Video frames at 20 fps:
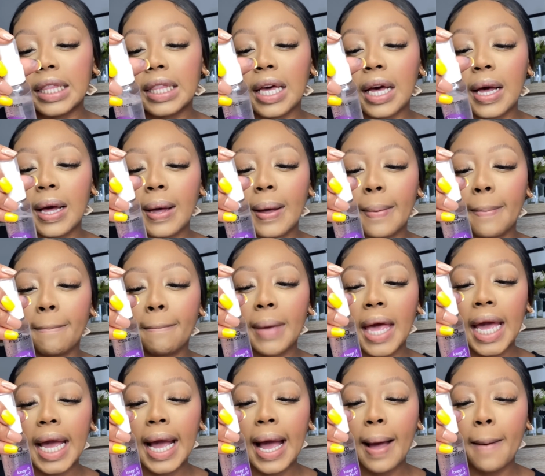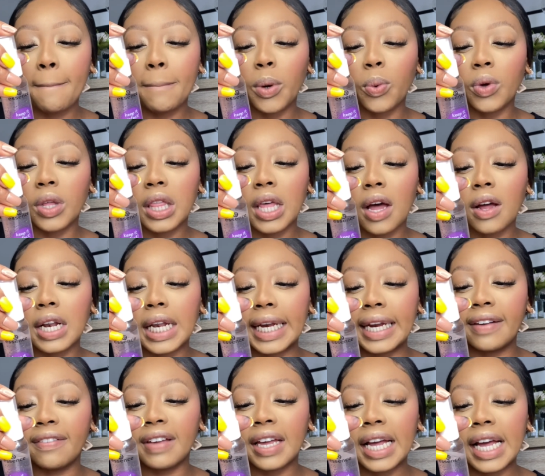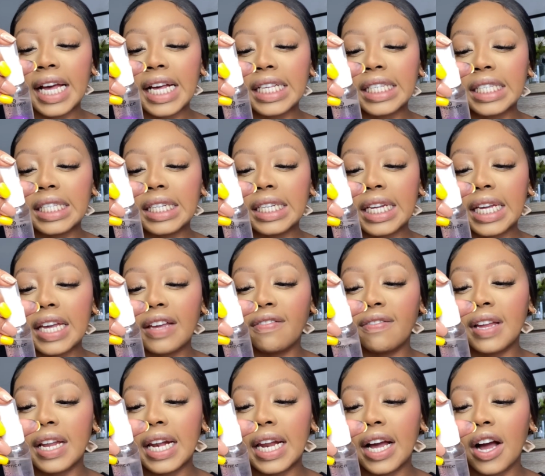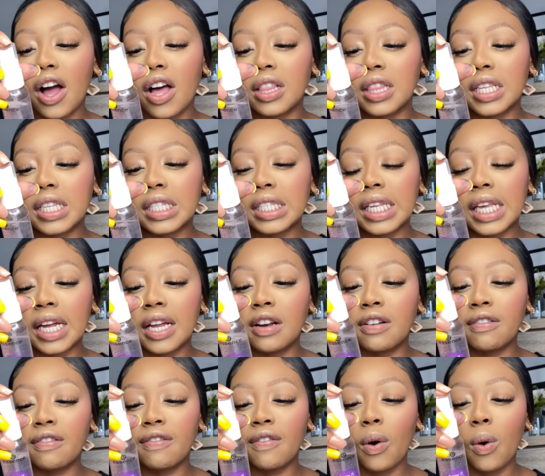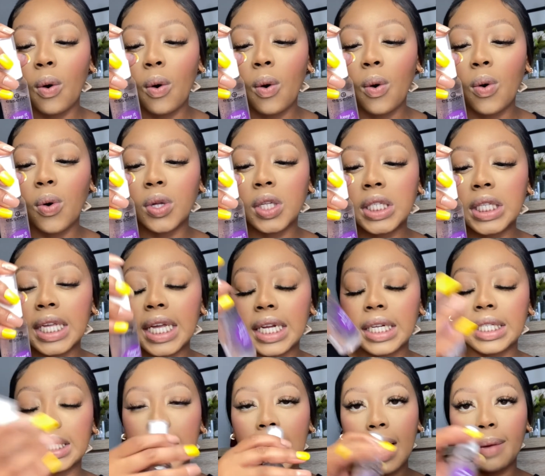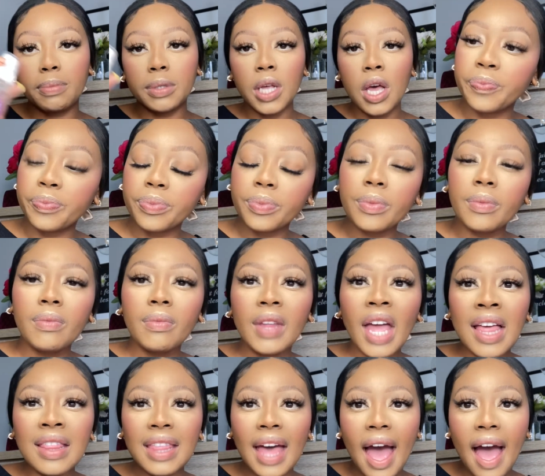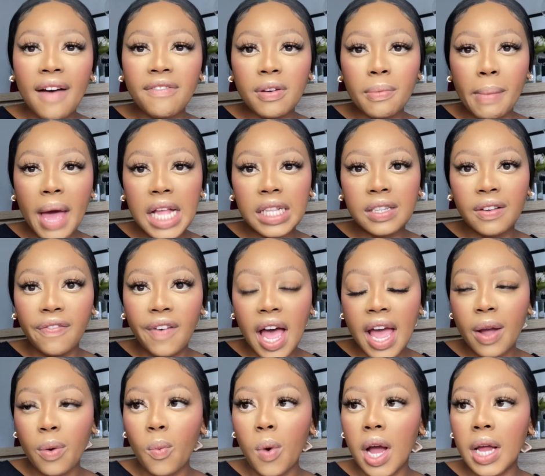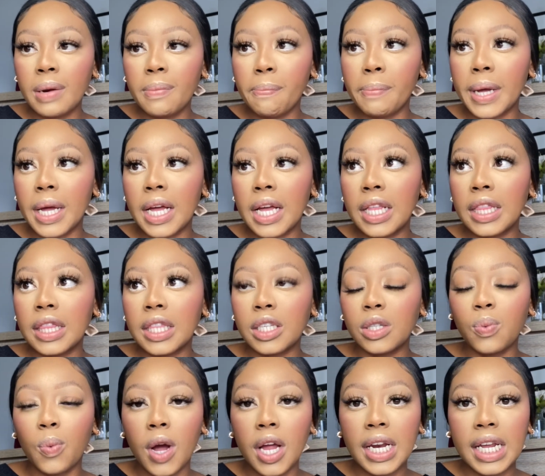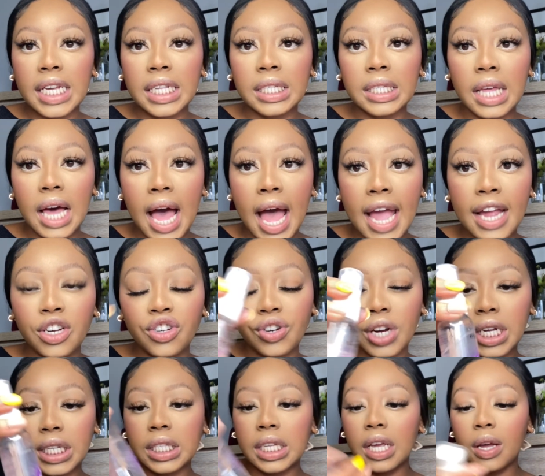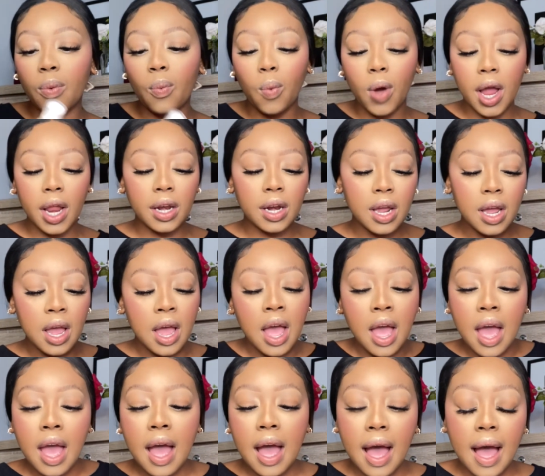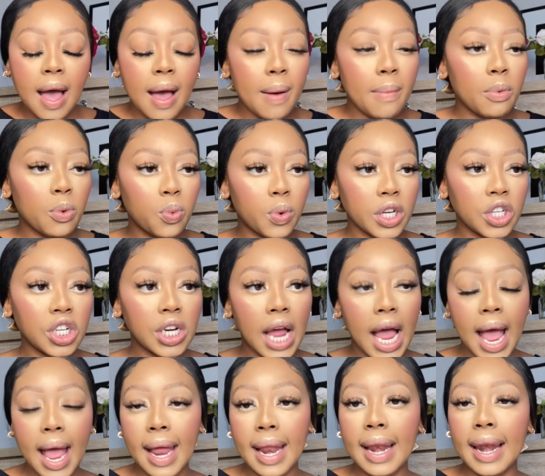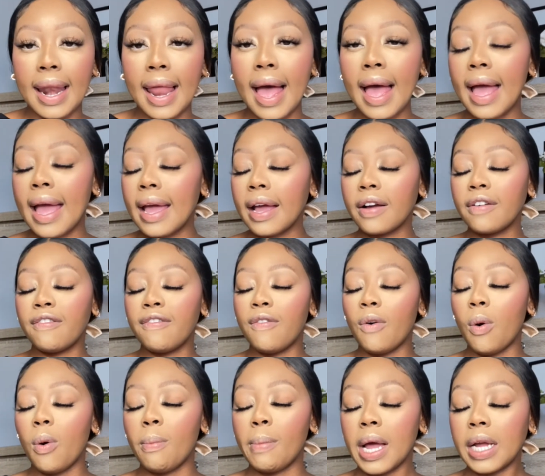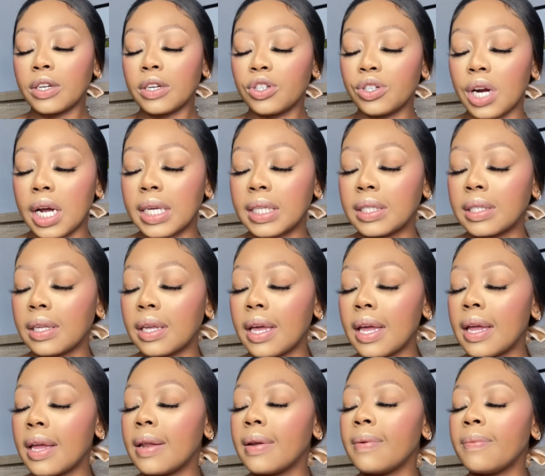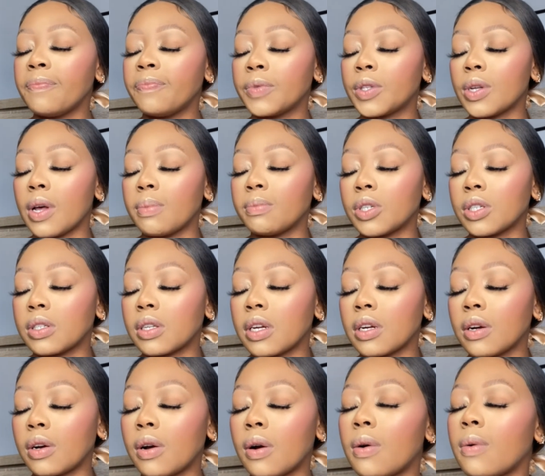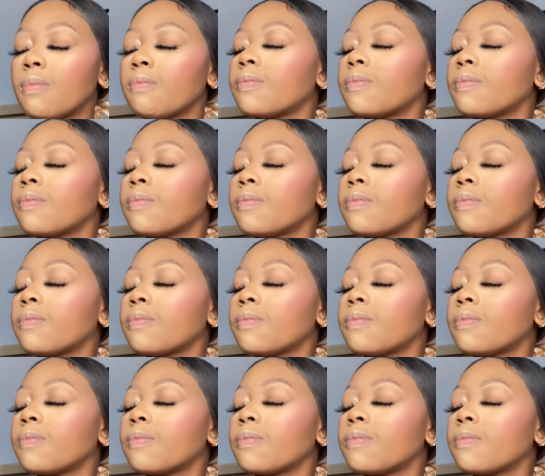the makeup without leaving a sticky feeling on the skin for all skin types. They have a mattifying one, but this one is the hydrating one, which I like for my dry skin. So I'm just gonna go